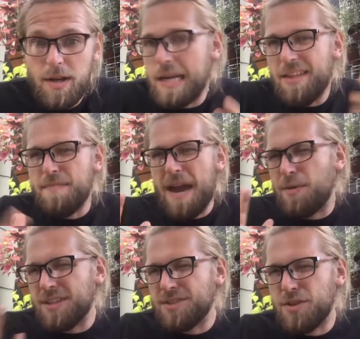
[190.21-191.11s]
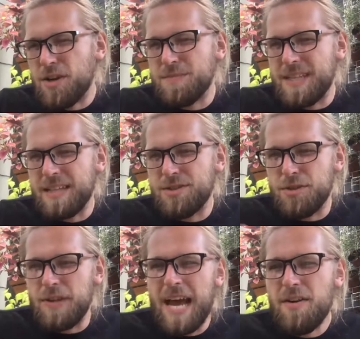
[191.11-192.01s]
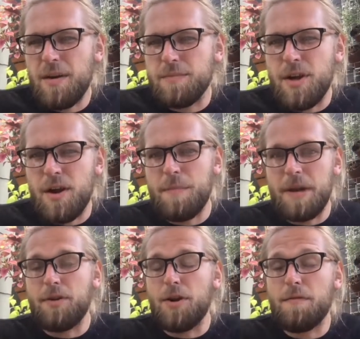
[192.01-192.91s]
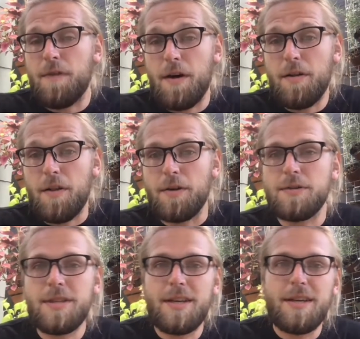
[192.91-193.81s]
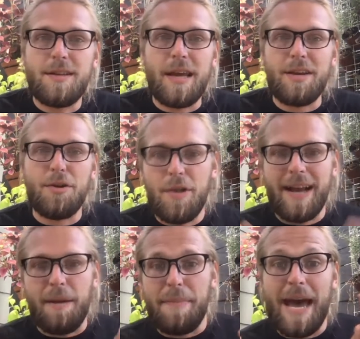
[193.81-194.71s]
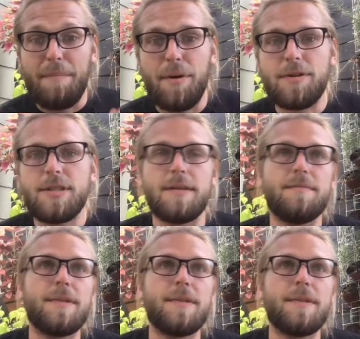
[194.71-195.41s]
it doesn't matter what the circumstances or the outcomes are, but if you don't follow those, then you're like a bad person.